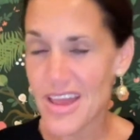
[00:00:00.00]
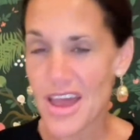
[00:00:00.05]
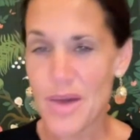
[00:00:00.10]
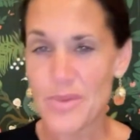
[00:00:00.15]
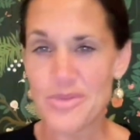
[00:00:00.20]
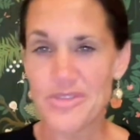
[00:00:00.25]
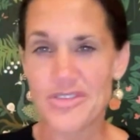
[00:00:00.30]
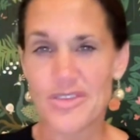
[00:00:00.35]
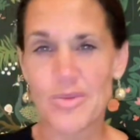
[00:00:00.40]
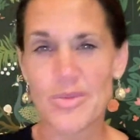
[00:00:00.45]
I
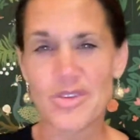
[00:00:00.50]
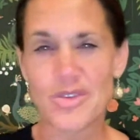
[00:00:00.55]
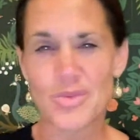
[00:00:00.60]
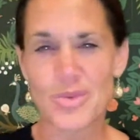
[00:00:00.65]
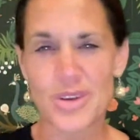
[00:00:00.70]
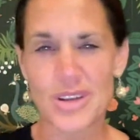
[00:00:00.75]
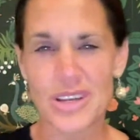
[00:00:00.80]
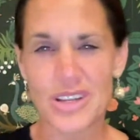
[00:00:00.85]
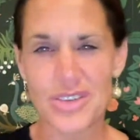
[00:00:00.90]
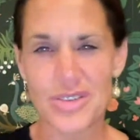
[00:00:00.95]
was so much
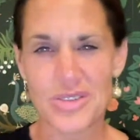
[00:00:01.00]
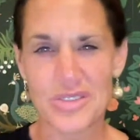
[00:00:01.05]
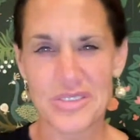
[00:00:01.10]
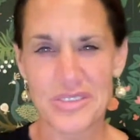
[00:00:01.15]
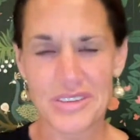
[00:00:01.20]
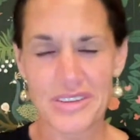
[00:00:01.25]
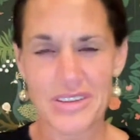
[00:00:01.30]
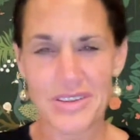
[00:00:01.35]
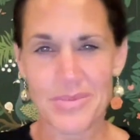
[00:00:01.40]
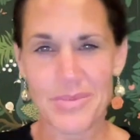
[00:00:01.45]
more
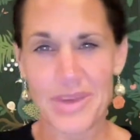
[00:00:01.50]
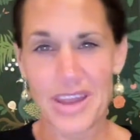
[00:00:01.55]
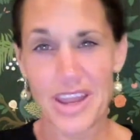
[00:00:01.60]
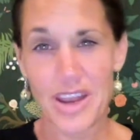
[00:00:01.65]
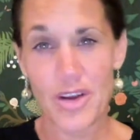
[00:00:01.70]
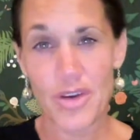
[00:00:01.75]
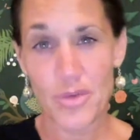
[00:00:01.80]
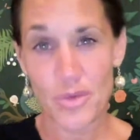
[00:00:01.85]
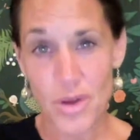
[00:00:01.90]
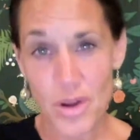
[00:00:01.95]
interested in my
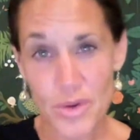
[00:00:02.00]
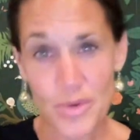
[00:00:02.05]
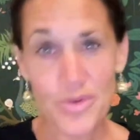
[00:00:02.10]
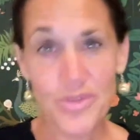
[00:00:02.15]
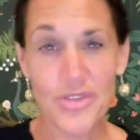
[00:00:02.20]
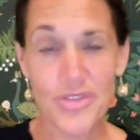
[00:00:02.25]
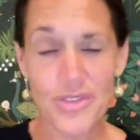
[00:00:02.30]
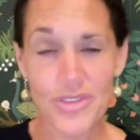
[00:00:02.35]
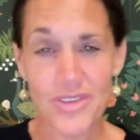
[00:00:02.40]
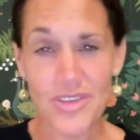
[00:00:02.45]

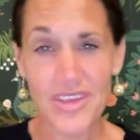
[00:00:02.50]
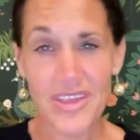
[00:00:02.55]
gross